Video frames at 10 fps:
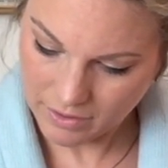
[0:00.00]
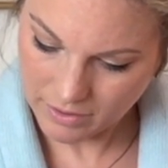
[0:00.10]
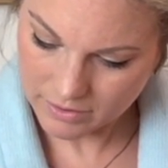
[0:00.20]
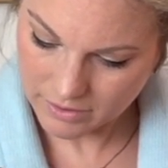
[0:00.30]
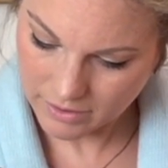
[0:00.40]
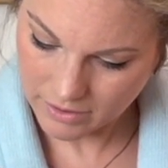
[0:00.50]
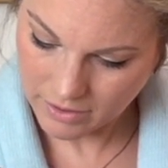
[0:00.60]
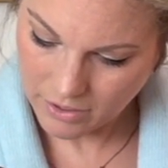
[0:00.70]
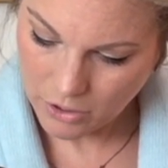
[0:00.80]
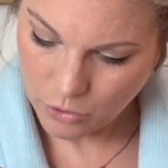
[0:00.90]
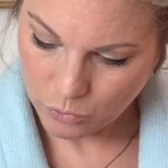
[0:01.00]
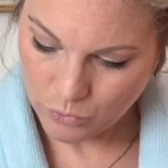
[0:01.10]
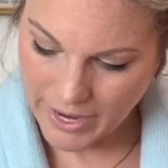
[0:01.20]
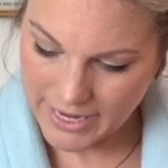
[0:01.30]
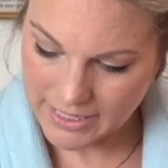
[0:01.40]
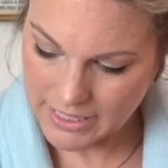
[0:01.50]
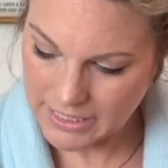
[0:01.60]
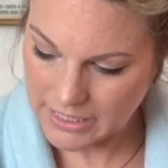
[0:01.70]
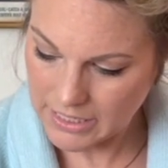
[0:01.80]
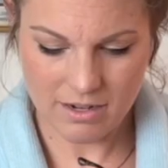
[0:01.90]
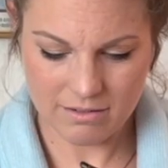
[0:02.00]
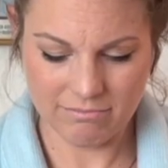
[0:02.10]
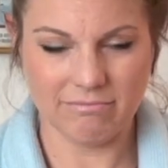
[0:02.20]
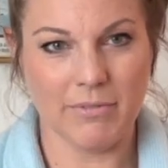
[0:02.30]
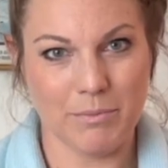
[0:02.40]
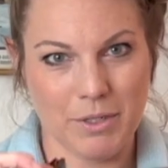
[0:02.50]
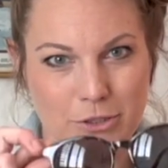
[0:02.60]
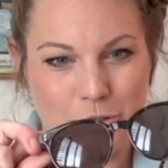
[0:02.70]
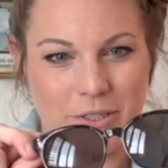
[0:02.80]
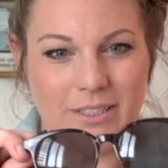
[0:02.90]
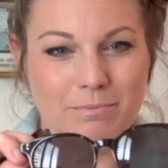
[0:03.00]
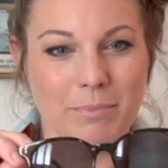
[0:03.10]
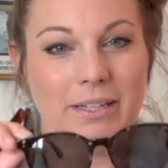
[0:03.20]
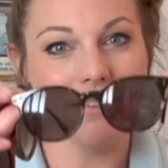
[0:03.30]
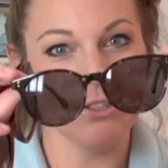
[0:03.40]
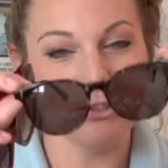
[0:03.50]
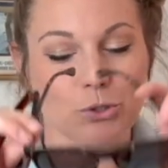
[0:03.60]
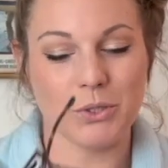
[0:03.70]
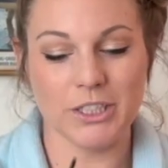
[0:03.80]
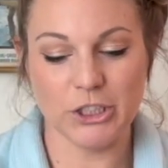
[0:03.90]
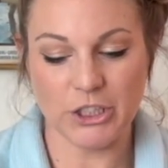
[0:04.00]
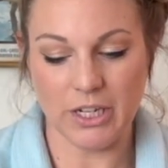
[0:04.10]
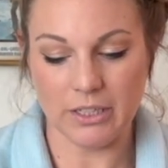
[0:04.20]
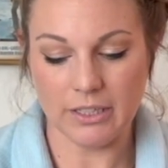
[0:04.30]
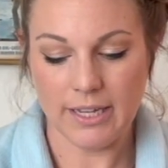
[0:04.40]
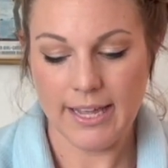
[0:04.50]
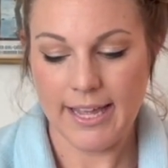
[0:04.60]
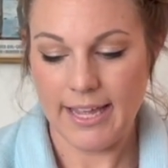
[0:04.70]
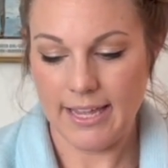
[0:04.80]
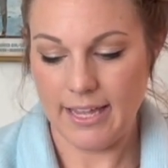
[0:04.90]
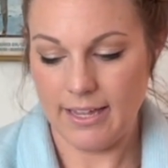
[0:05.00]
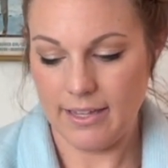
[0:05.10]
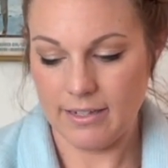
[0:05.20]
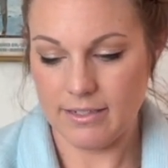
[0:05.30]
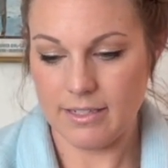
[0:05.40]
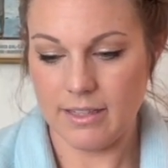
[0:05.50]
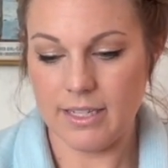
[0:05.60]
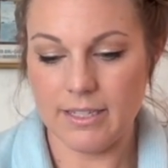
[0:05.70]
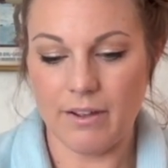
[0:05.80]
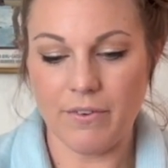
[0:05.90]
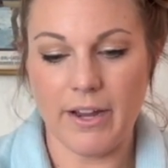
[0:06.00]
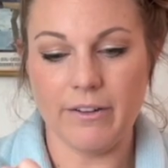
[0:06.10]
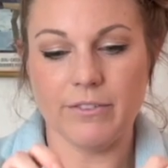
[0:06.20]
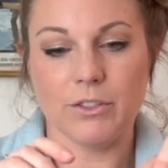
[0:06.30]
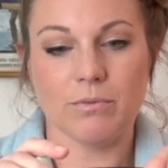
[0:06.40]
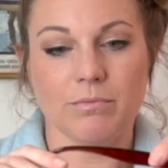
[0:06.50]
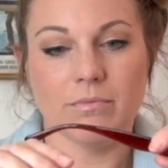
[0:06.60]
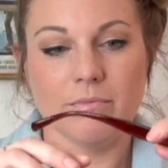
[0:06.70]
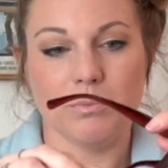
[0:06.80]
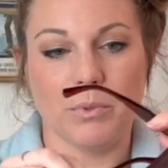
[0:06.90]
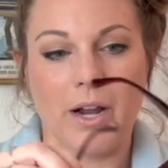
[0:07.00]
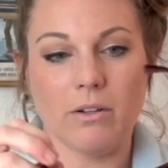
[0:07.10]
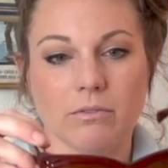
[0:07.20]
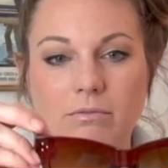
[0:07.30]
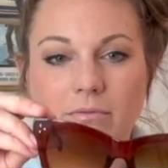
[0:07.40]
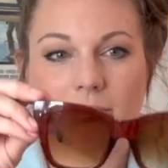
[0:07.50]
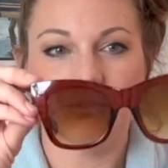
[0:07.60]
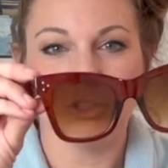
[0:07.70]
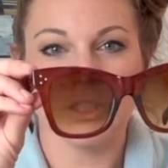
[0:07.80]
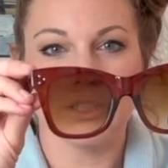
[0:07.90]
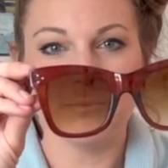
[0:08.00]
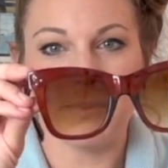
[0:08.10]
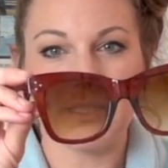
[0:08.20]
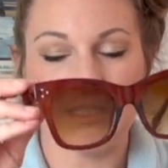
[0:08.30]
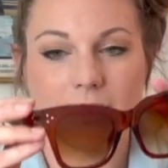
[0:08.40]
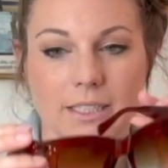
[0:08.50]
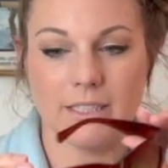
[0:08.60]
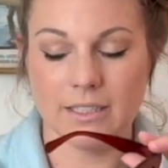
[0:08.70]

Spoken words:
Is it Rayon? I'm not sure. But these are tortoise shell. And these have kind of a brown, just basic.